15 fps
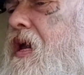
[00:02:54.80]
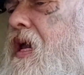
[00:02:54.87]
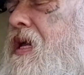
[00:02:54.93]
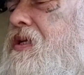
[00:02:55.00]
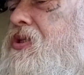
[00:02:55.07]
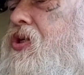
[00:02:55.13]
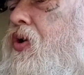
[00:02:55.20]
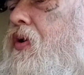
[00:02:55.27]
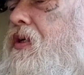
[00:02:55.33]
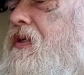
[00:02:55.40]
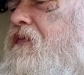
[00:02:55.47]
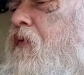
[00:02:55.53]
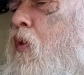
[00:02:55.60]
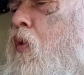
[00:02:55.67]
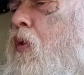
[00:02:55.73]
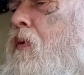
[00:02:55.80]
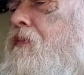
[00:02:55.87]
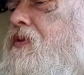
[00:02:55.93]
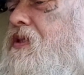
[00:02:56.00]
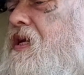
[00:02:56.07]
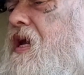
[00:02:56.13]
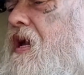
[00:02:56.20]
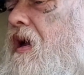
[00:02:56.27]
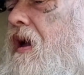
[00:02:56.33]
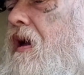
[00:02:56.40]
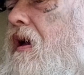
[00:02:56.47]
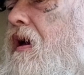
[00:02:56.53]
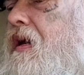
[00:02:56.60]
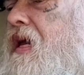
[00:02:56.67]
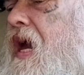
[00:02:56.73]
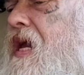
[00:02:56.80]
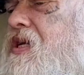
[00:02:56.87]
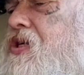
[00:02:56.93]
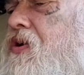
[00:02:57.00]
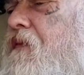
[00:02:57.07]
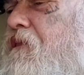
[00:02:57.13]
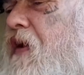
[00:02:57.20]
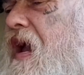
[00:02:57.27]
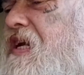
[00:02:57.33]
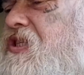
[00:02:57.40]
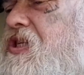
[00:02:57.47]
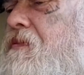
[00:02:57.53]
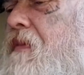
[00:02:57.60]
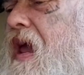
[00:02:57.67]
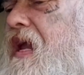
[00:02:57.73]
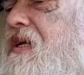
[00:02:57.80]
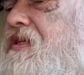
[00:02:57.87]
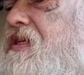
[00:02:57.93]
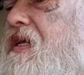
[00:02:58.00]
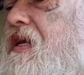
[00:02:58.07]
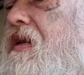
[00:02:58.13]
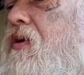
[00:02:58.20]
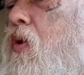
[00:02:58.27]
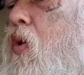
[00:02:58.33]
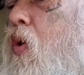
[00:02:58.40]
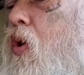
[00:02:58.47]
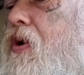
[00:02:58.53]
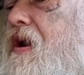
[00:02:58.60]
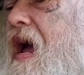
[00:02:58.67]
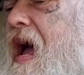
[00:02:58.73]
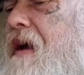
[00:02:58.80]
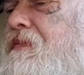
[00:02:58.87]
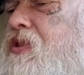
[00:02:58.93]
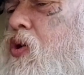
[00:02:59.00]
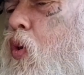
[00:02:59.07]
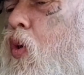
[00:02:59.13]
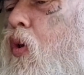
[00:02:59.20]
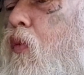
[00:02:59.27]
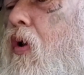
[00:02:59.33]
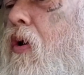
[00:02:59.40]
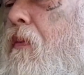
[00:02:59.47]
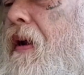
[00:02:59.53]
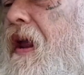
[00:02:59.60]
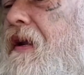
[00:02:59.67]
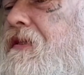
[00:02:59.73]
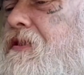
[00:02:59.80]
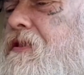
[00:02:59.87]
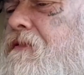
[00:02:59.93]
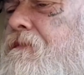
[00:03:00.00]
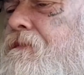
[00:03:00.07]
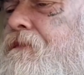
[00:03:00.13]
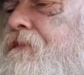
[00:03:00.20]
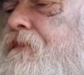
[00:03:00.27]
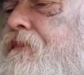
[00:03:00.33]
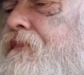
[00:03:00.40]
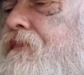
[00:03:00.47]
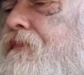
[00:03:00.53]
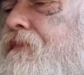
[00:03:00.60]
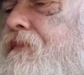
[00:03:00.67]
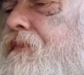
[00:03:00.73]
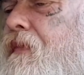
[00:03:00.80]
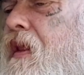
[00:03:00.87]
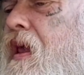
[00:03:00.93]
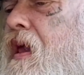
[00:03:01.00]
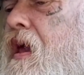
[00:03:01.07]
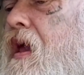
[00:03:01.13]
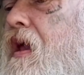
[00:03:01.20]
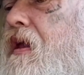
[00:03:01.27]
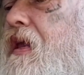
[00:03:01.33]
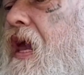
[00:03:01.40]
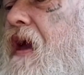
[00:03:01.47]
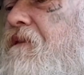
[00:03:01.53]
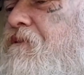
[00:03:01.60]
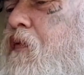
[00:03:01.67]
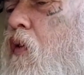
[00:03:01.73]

insurance forms, the occasional fashion magazine, or dime store romance. Yet,